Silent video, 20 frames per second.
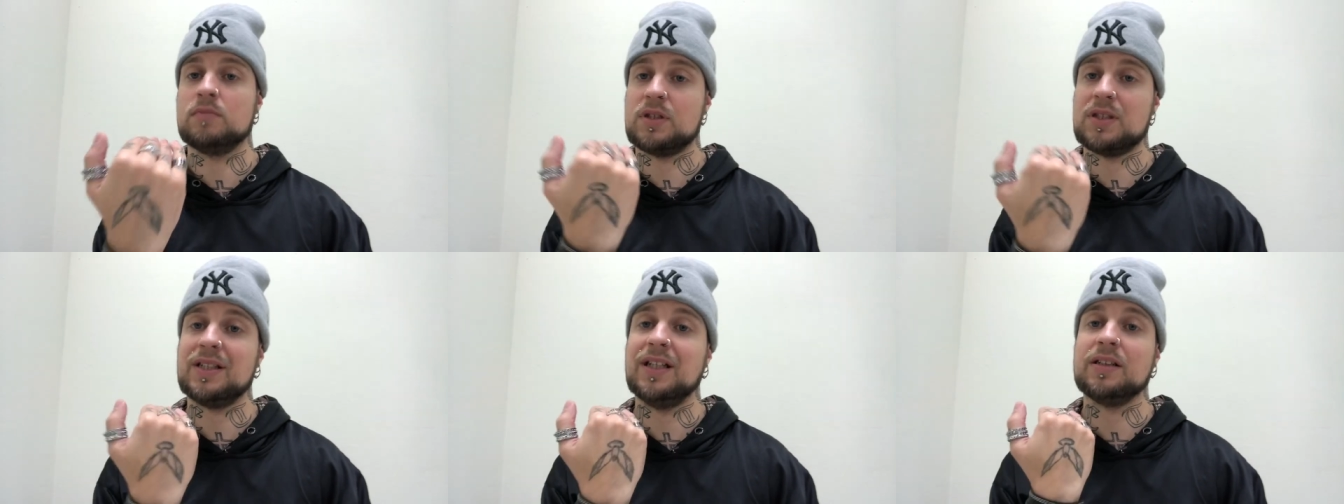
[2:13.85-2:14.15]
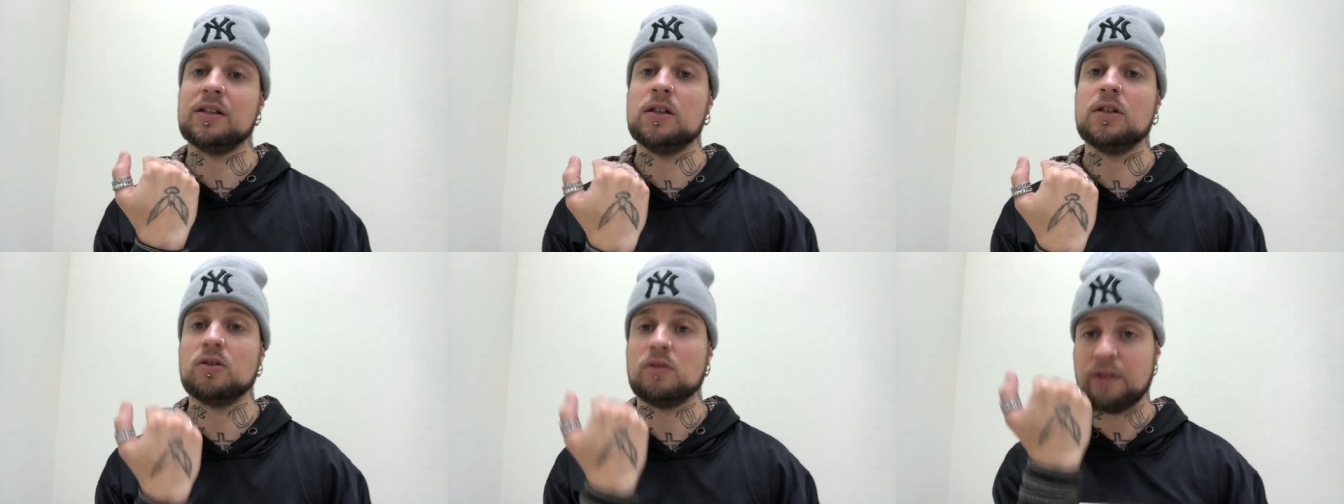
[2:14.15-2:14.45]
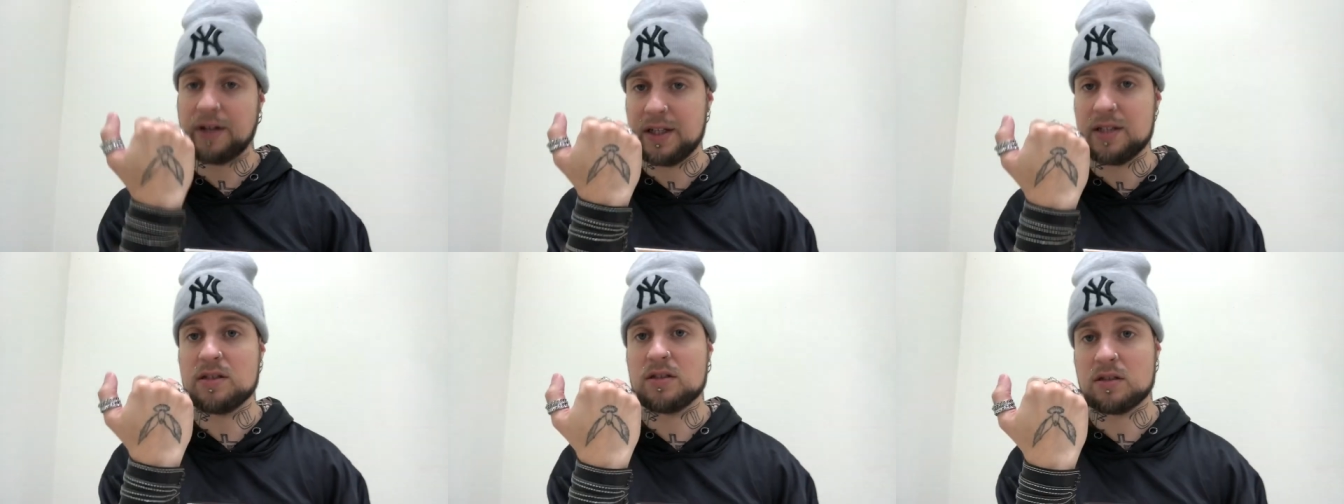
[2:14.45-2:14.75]
slightly
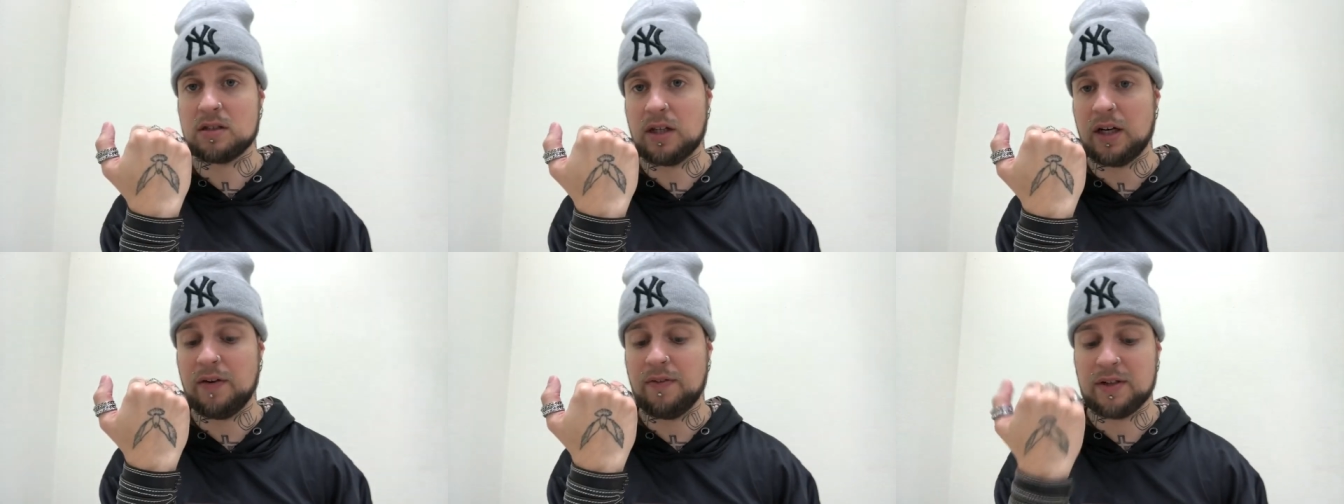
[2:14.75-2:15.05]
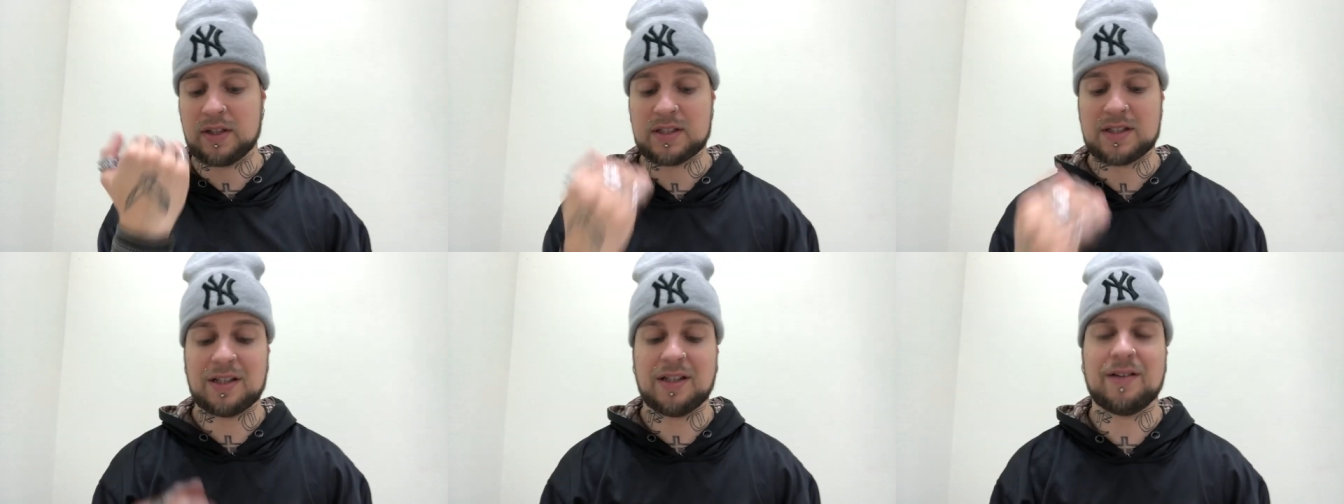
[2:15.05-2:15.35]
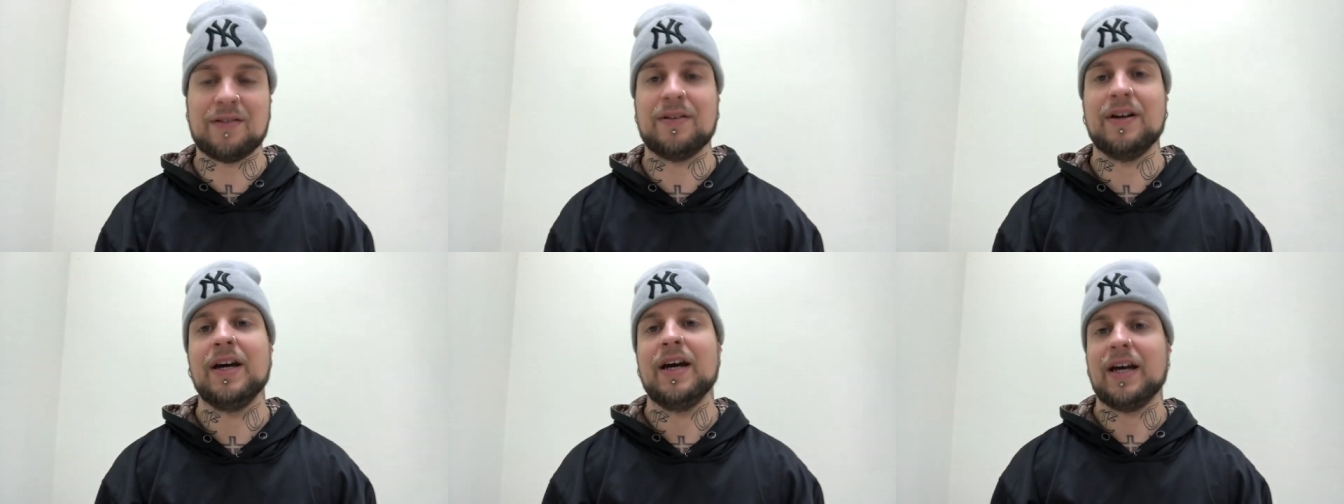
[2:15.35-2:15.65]
raised larynx,
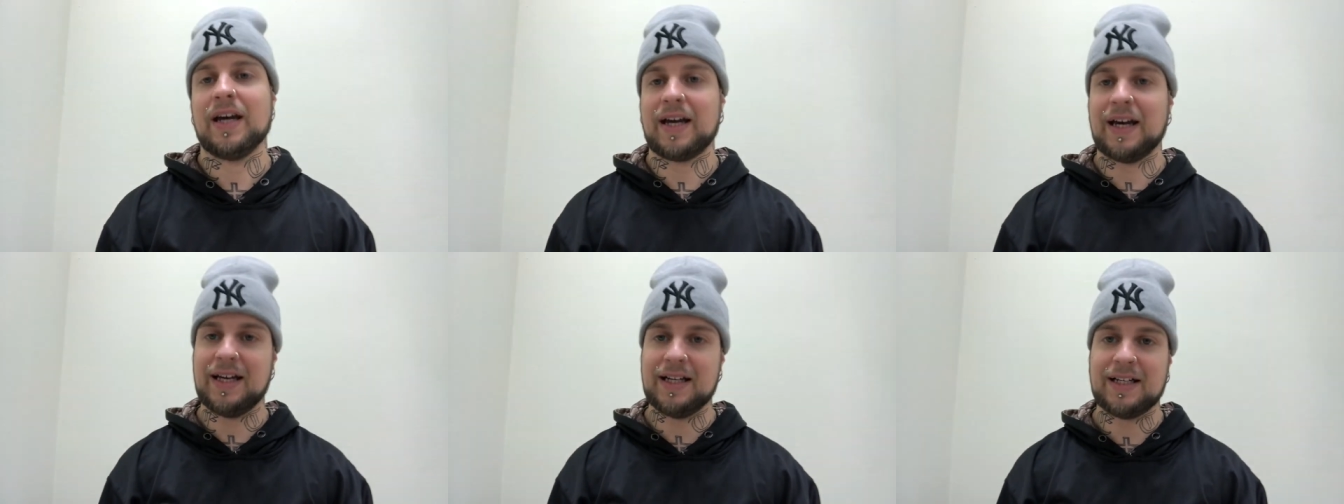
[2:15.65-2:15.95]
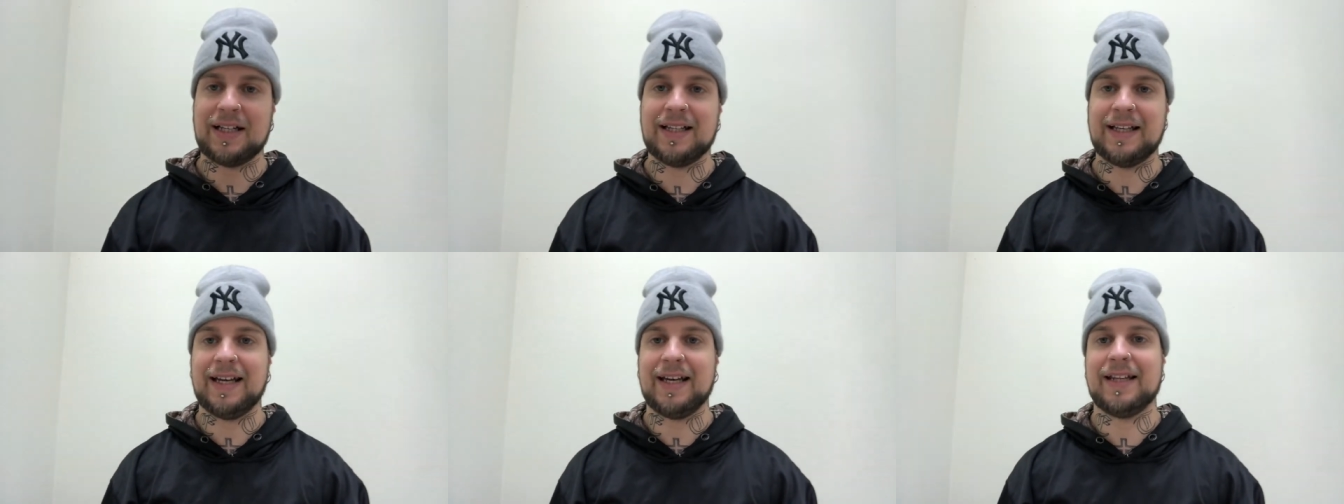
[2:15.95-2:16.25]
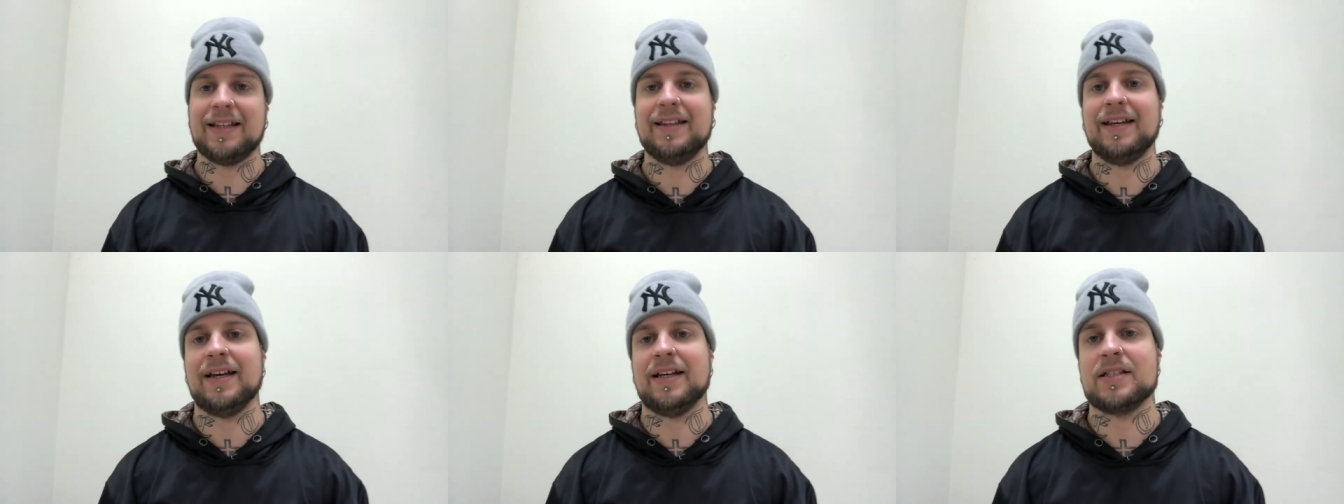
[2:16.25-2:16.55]
so kind of
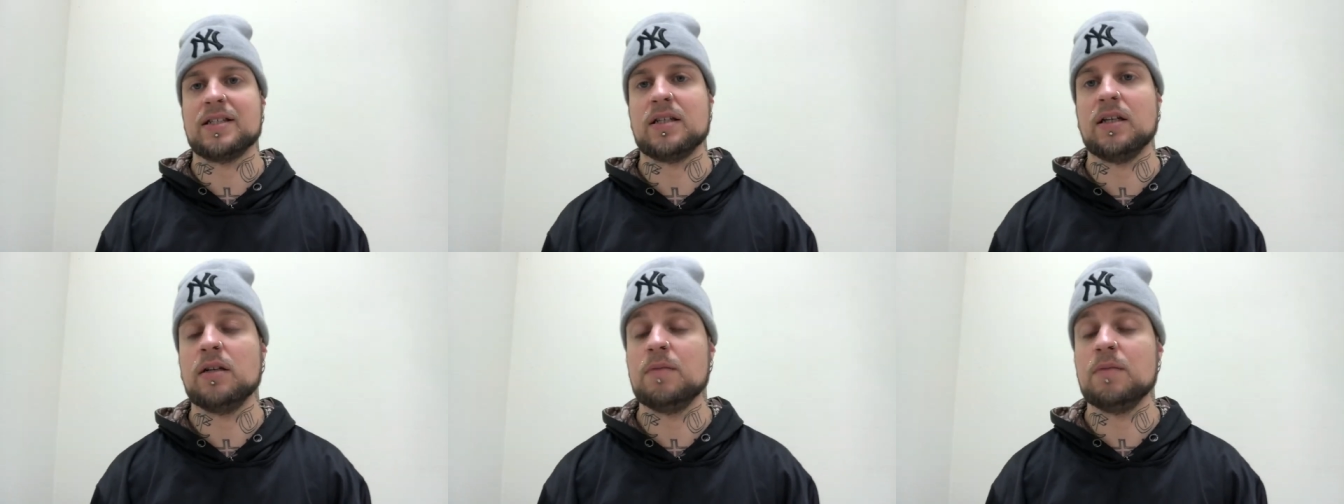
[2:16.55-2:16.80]
like this.